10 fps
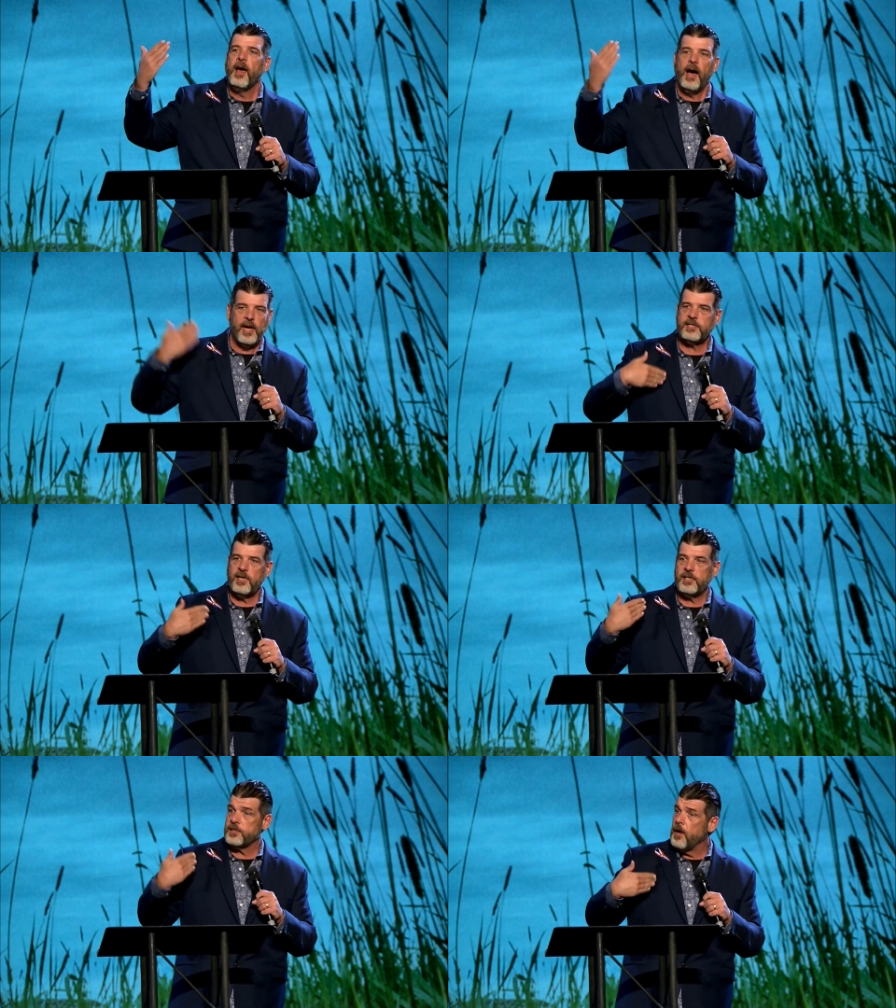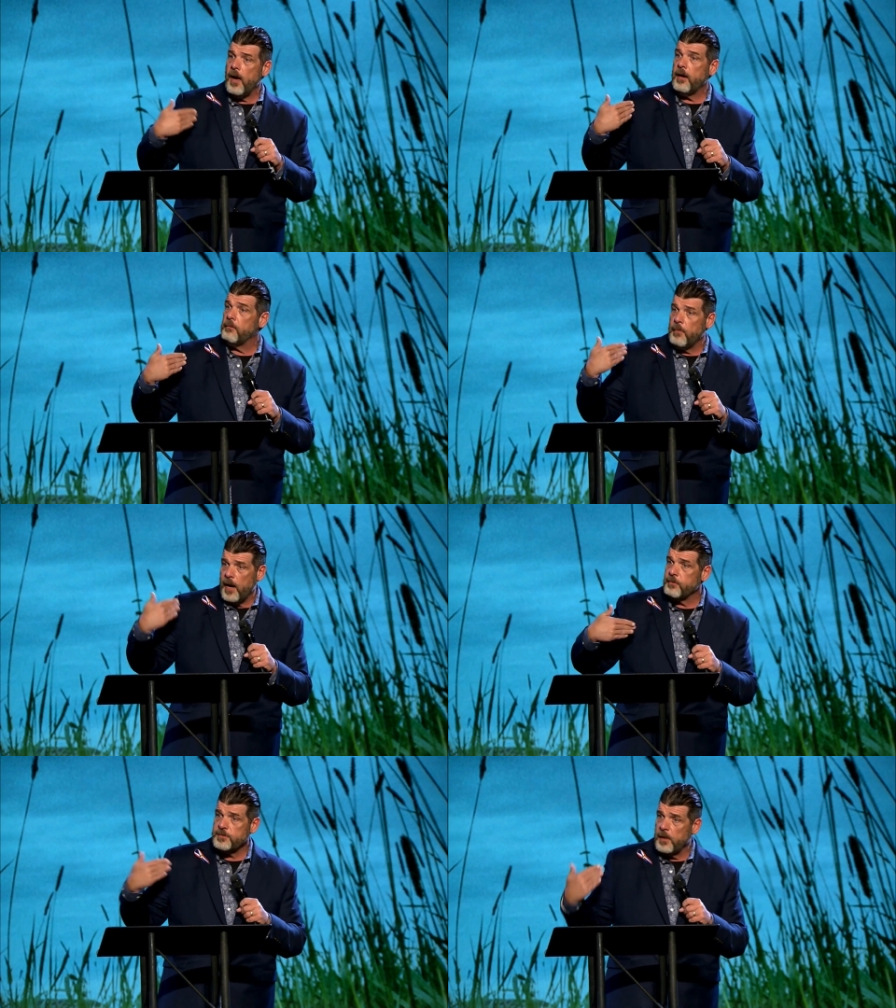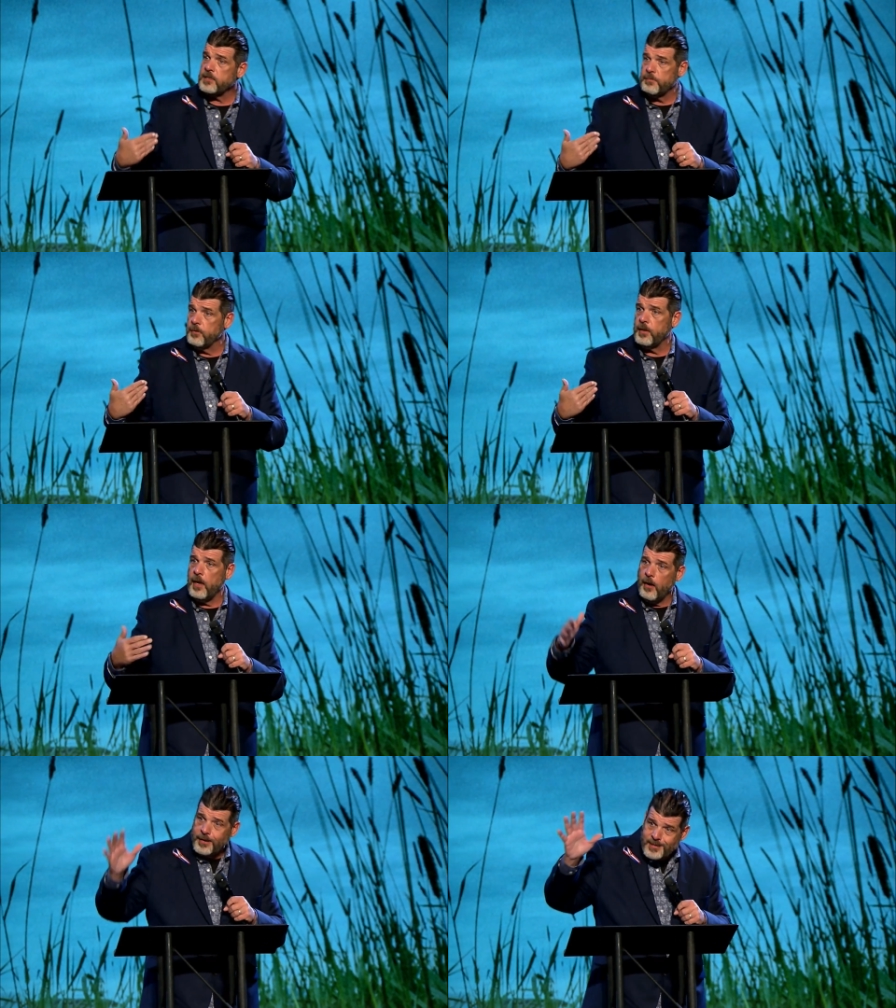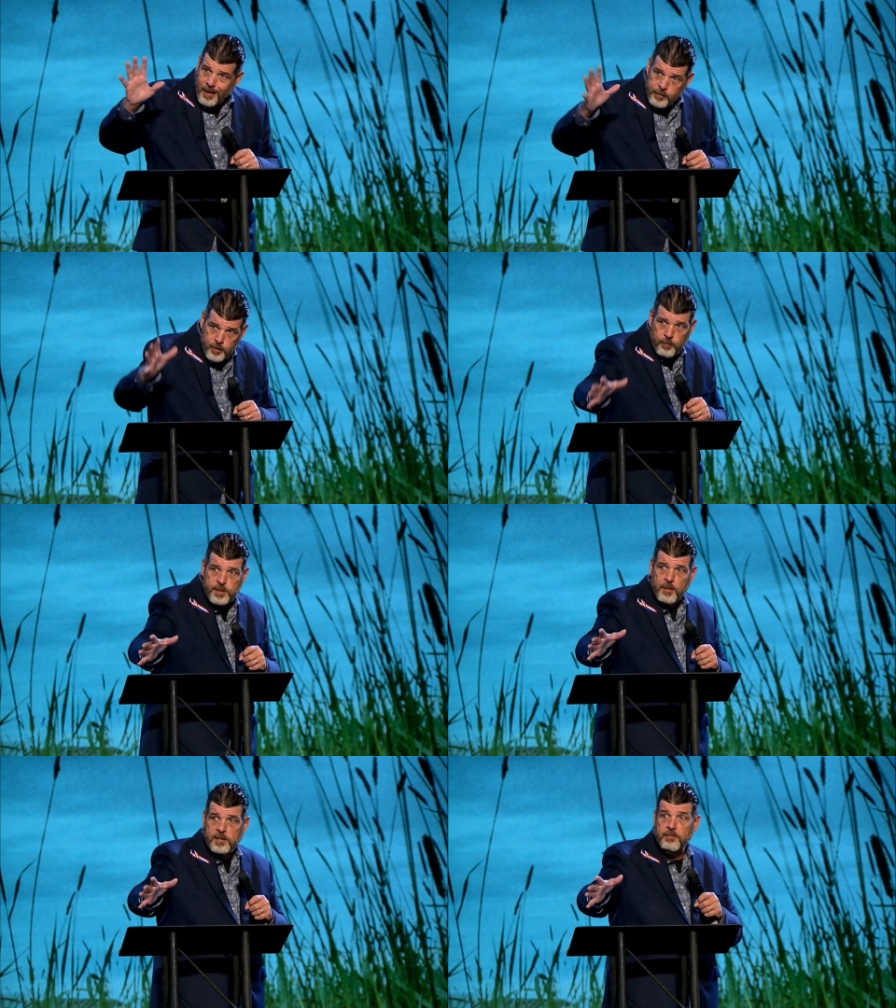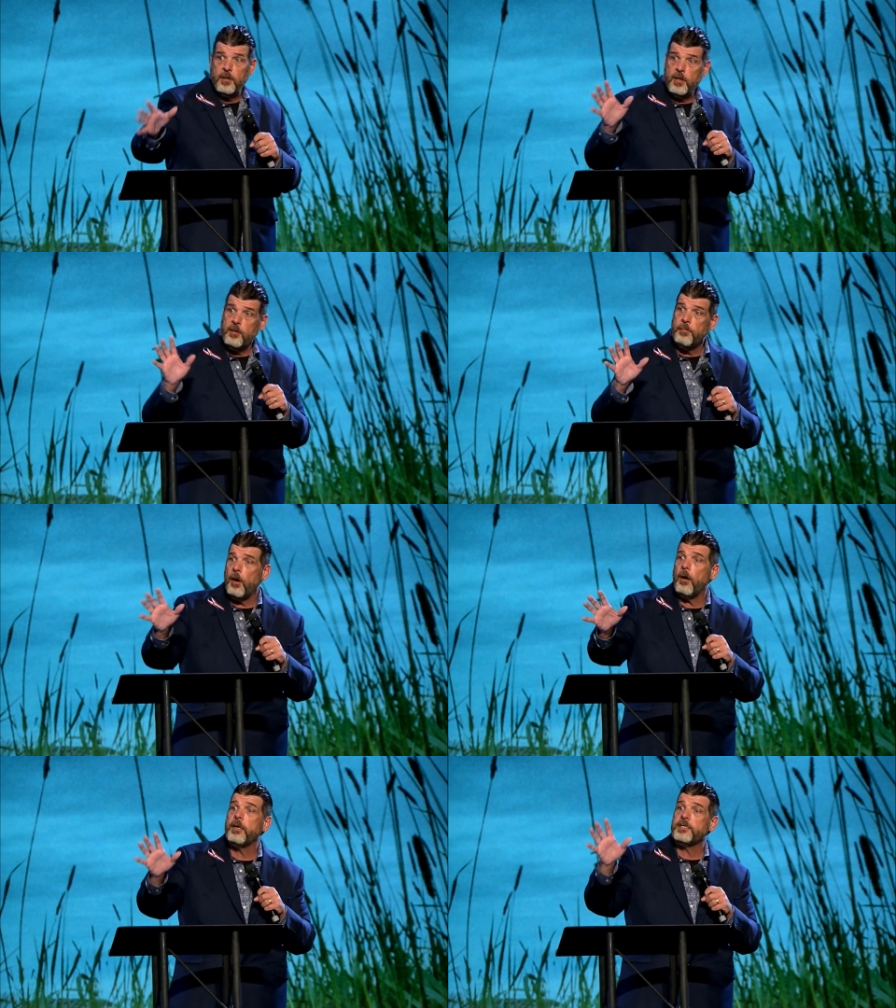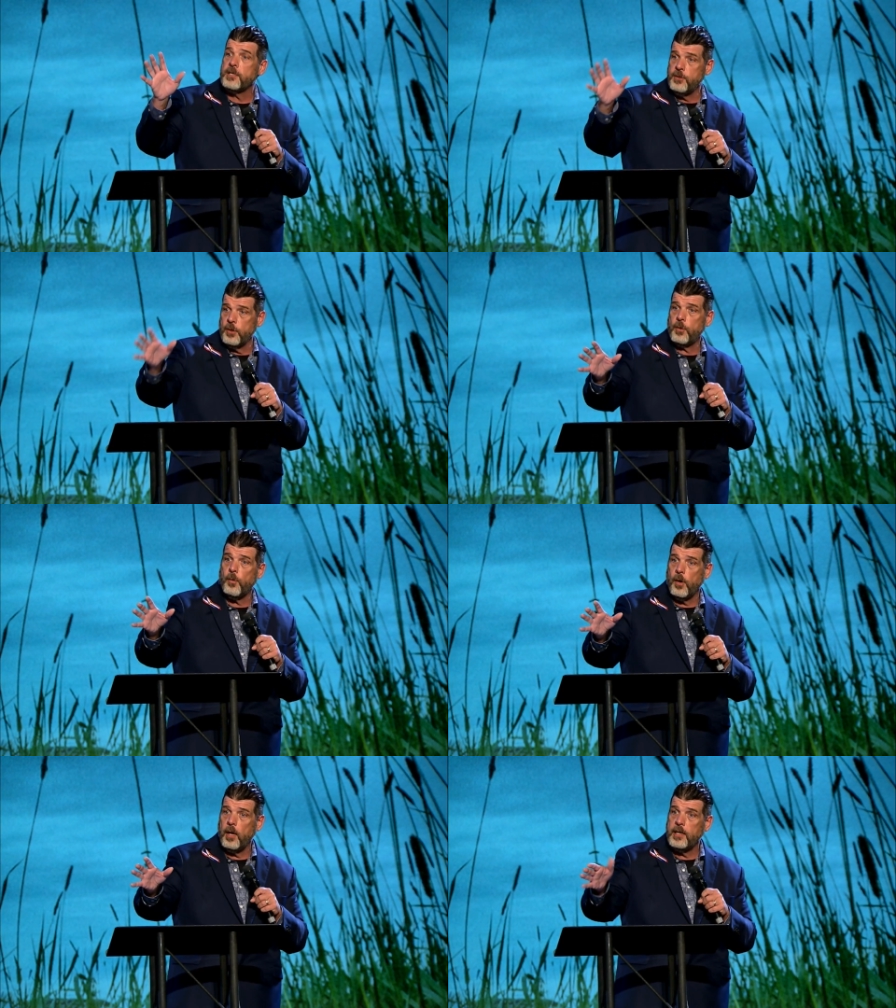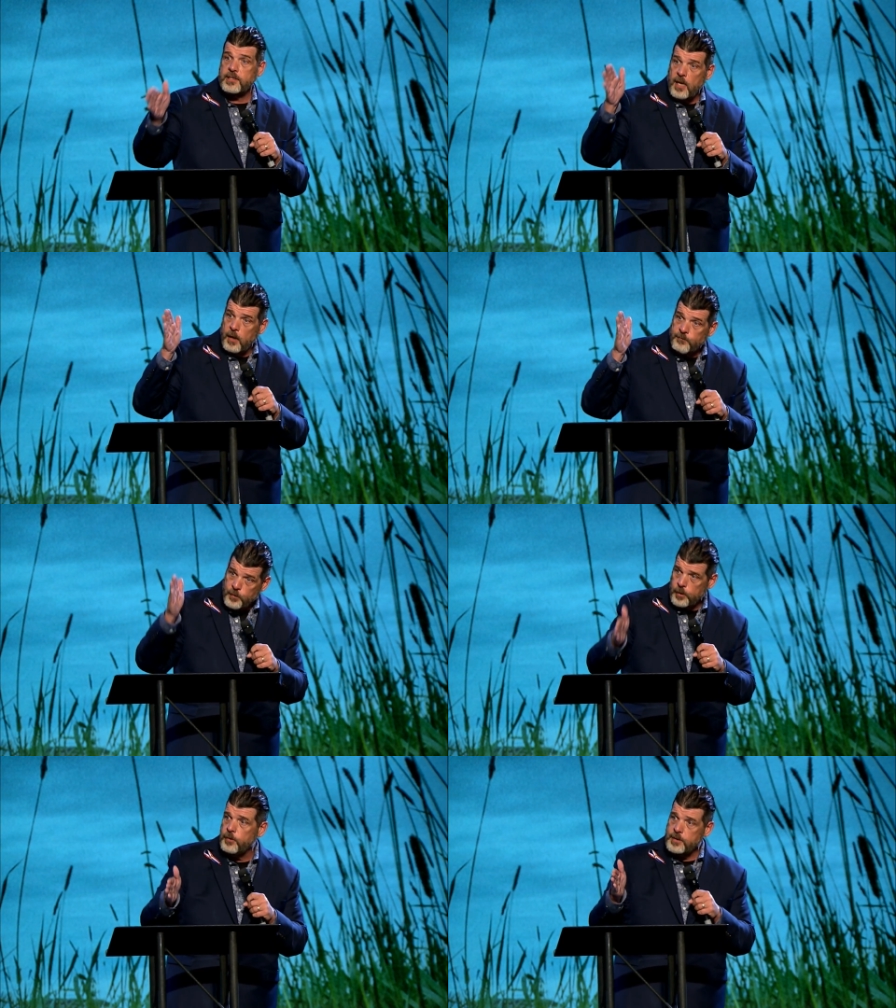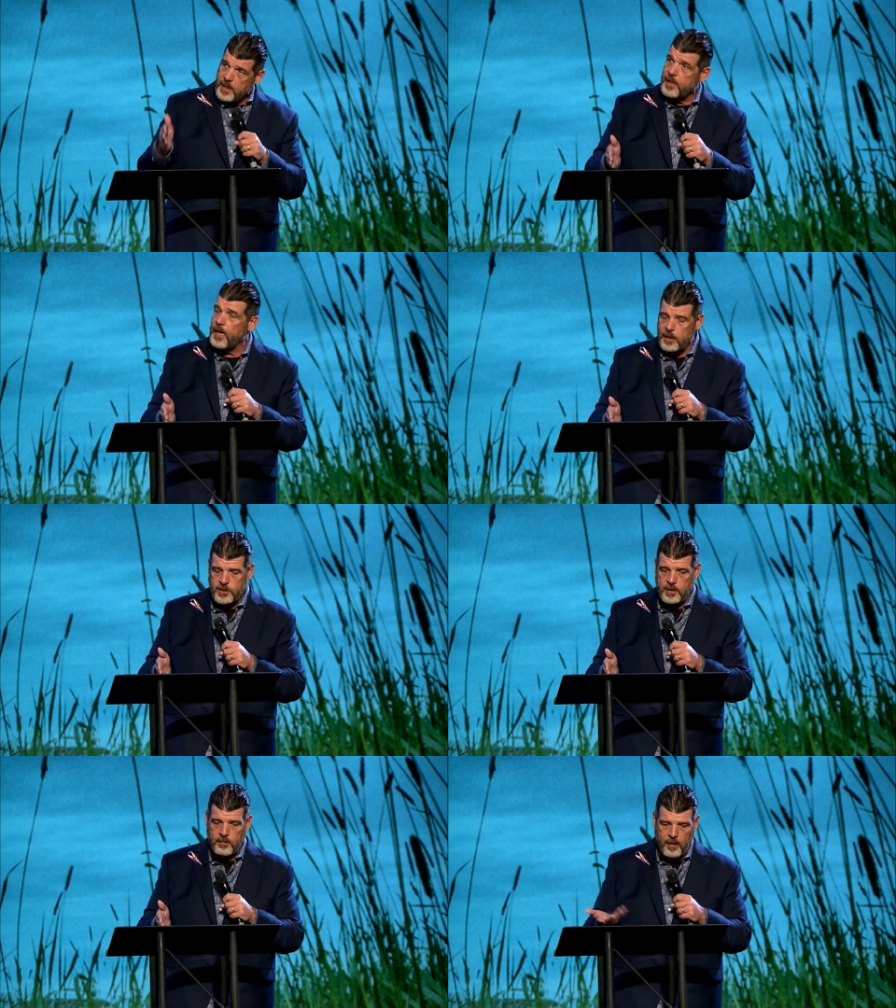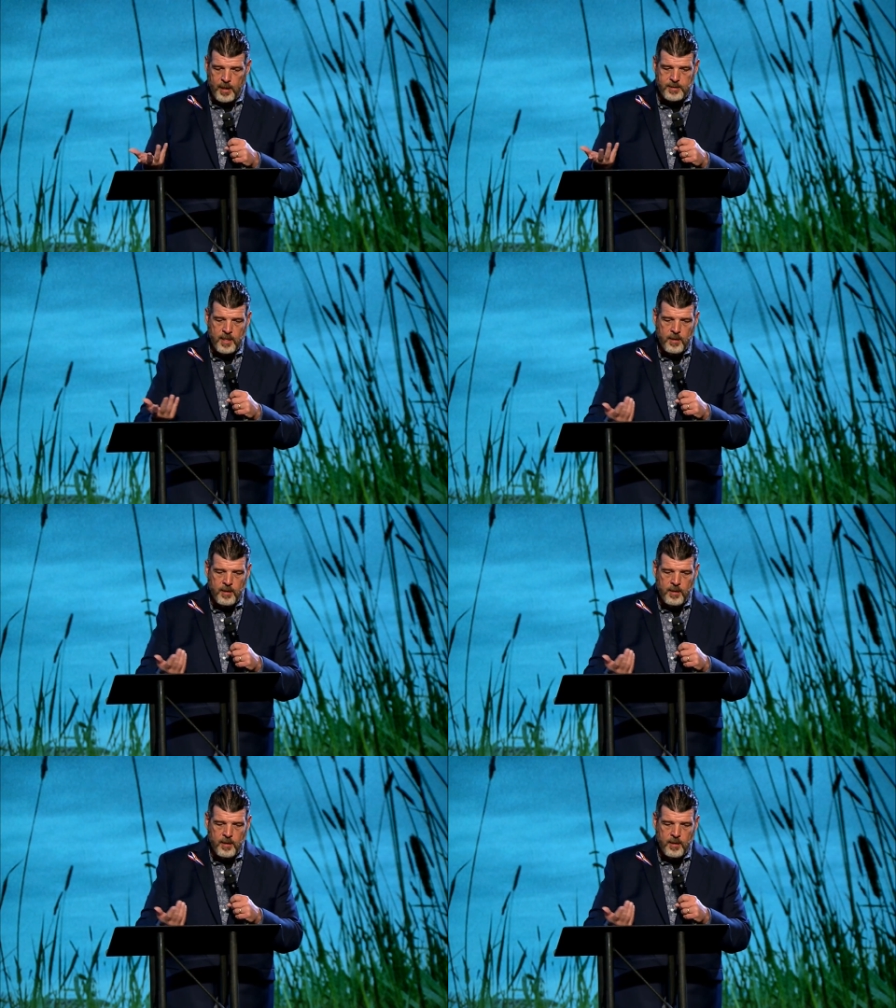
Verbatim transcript: it's, it's not my responsibility now, it's now your responsibility. The ball is in your court. It's time for you to take action, right?